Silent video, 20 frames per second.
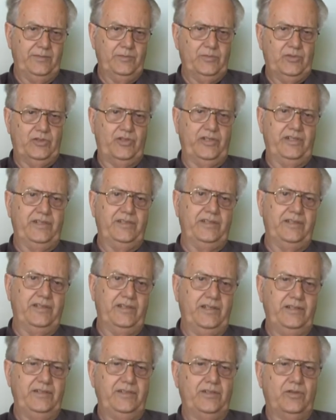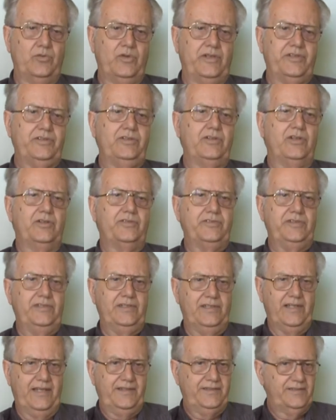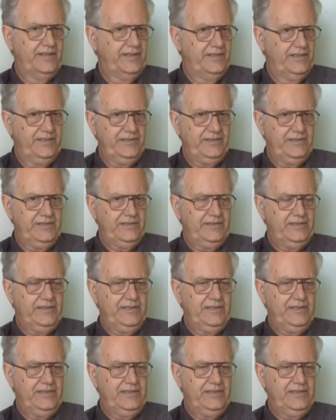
more in the question of the electric grid,